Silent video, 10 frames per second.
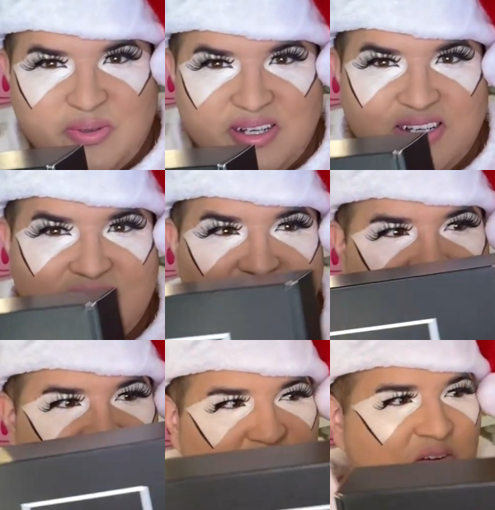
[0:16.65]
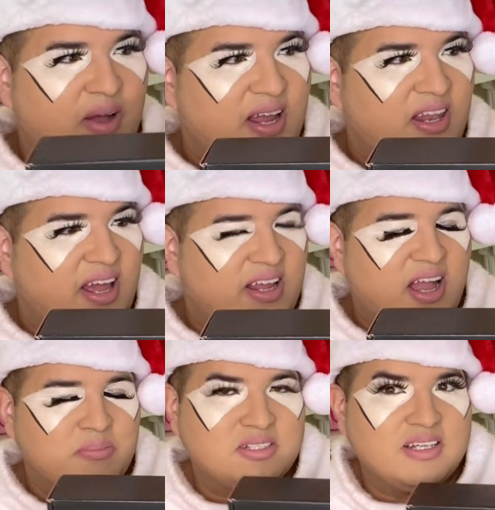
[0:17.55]
one. And so you might like,
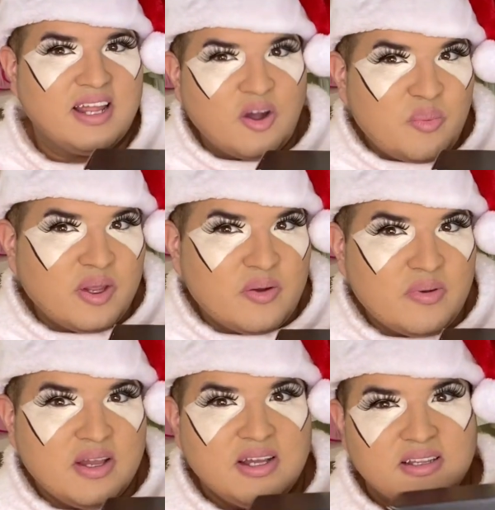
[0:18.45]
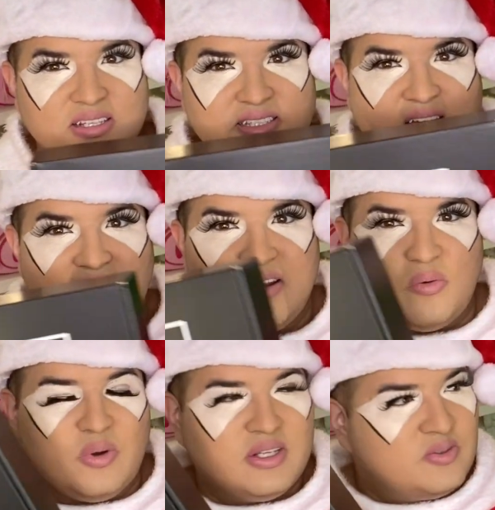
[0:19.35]
I'm just gonna help you
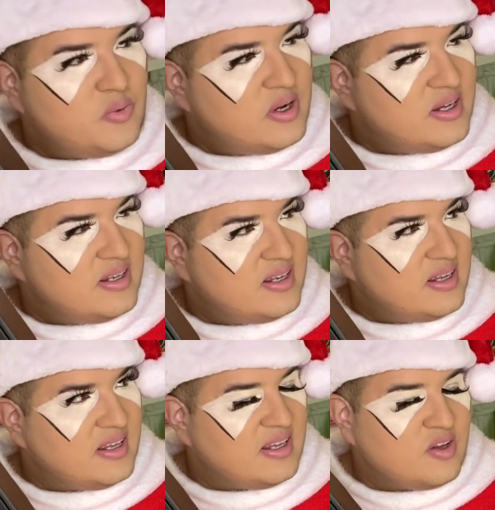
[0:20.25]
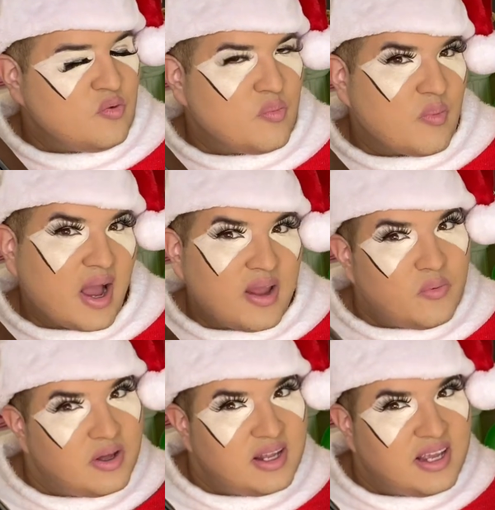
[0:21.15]
decide which one you might
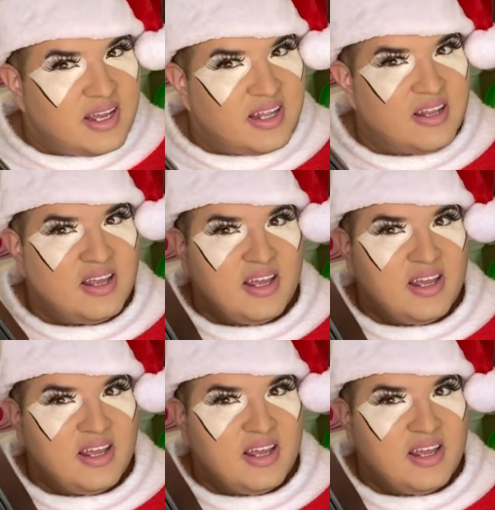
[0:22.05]
wanna get.